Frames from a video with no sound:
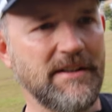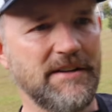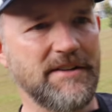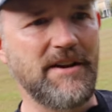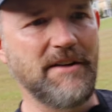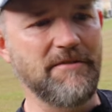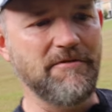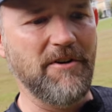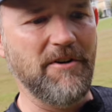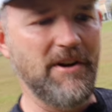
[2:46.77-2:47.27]

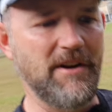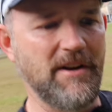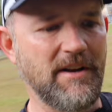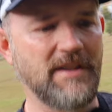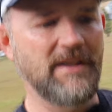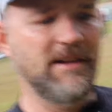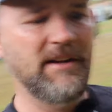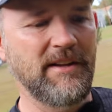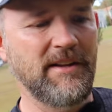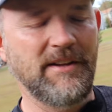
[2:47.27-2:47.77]
different.
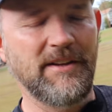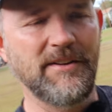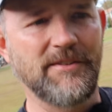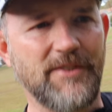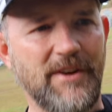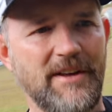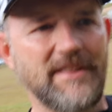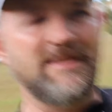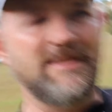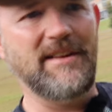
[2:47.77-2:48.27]

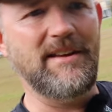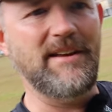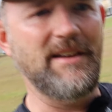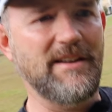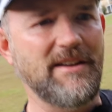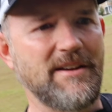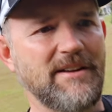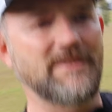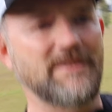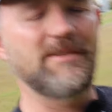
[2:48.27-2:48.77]
So I
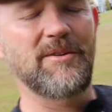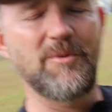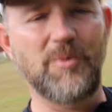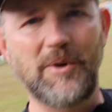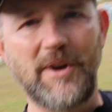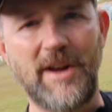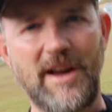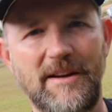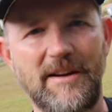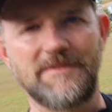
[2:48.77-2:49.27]
think
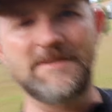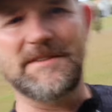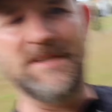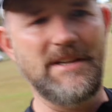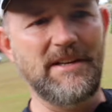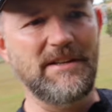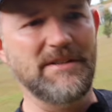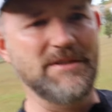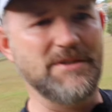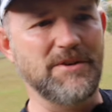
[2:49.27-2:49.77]
what I've
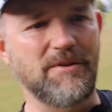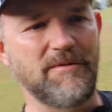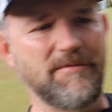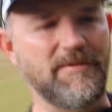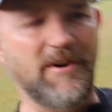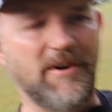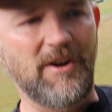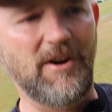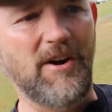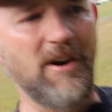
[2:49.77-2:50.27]
seen so
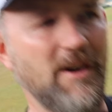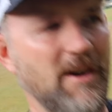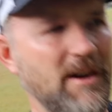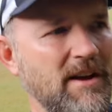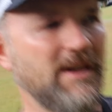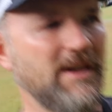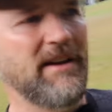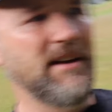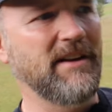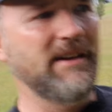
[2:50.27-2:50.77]
far
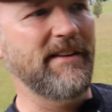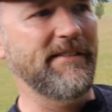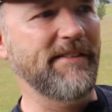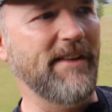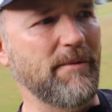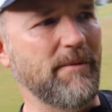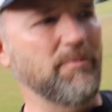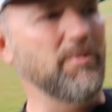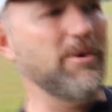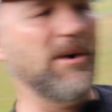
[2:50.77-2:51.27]
is
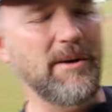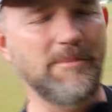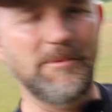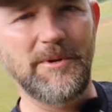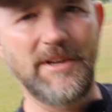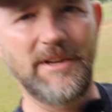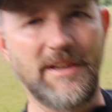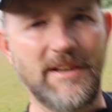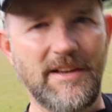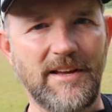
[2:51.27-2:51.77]
I'm
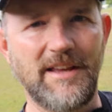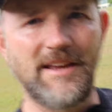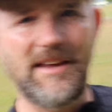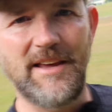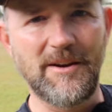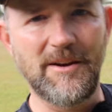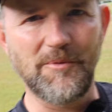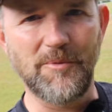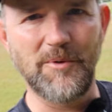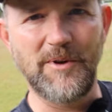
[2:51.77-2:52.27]
probably gonna
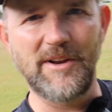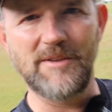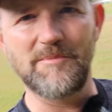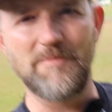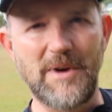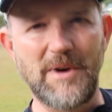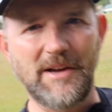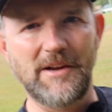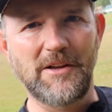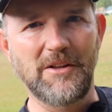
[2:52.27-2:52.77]
get rid of
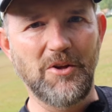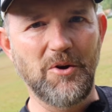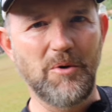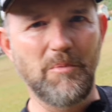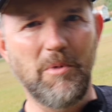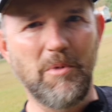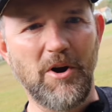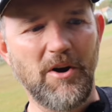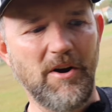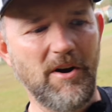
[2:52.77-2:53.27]
my Glow
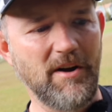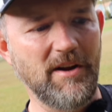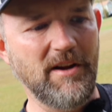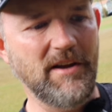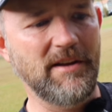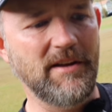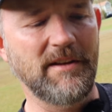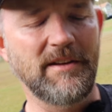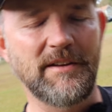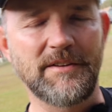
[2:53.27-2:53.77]

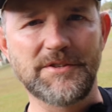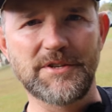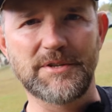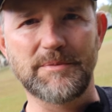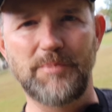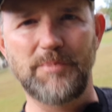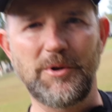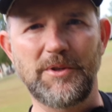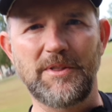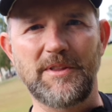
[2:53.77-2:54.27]
BeRG and
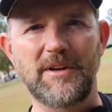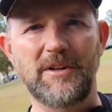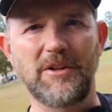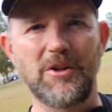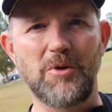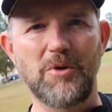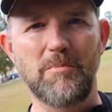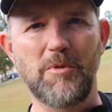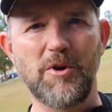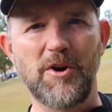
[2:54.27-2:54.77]
just put the
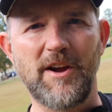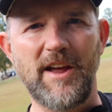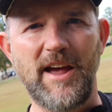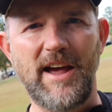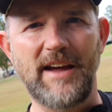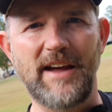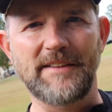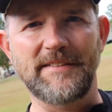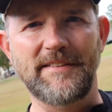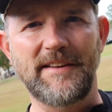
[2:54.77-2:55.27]
Glow BeRG
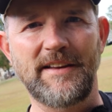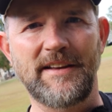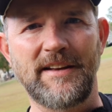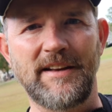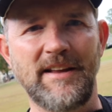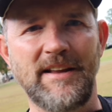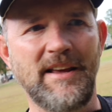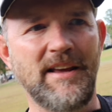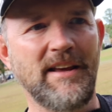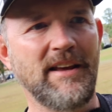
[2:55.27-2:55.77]
X in.
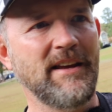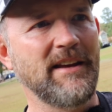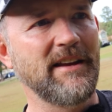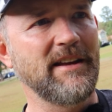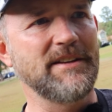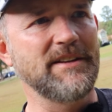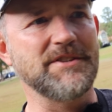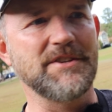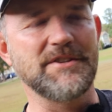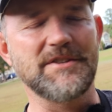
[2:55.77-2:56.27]

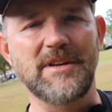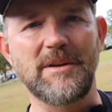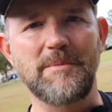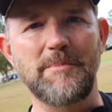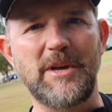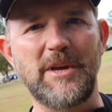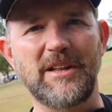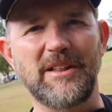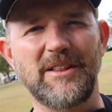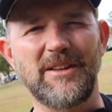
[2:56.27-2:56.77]
And it's just gonna
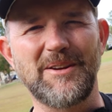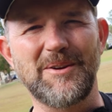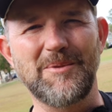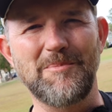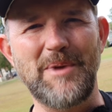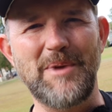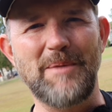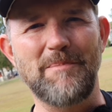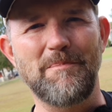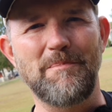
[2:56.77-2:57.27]
be a little
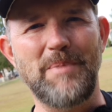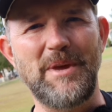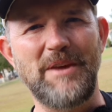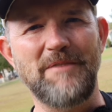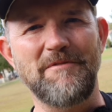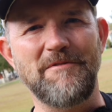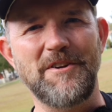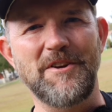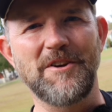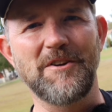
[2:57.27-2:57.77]
bit
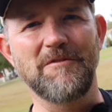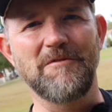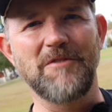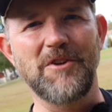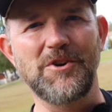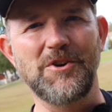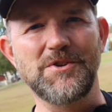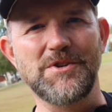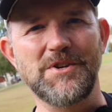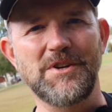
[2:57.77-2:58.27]
beefier
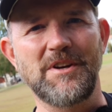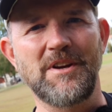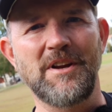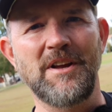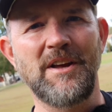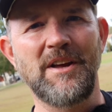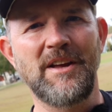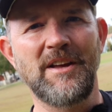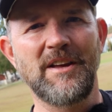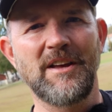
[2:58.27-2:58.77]
version
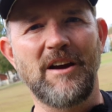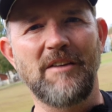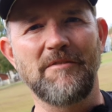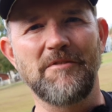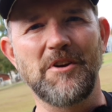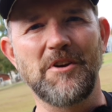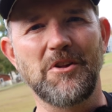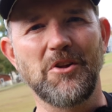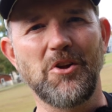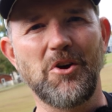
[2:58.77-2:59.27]
of
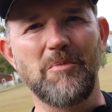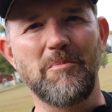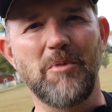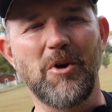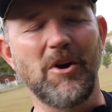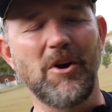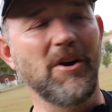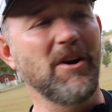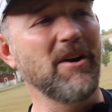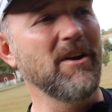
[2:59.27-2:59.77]
the Glow
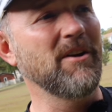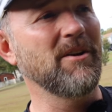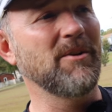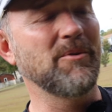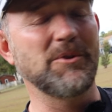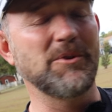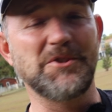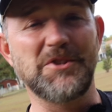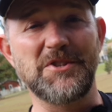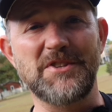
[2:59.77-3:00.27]
BeRG,
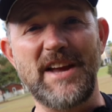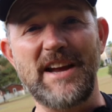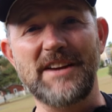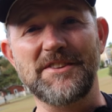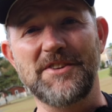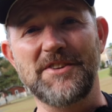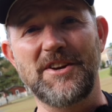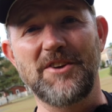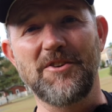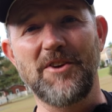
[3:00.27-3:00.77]
which is
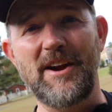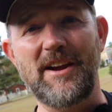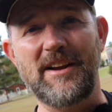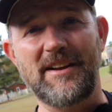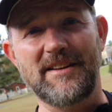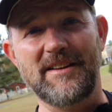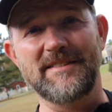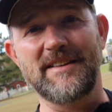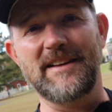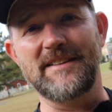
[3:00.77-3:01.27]
actually
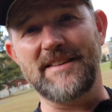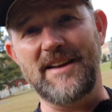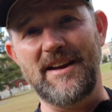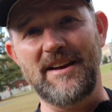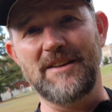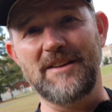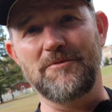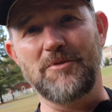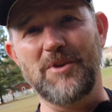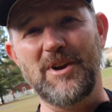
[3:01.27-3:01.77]
great because that's
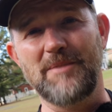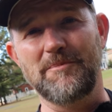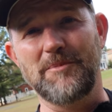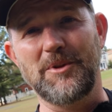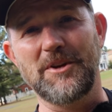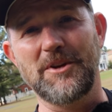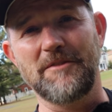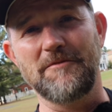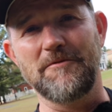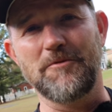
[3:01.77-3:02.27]
kind of what I'm
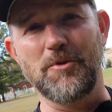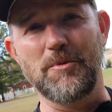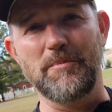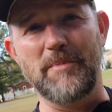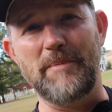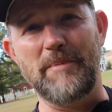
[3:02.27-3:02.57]
looking for in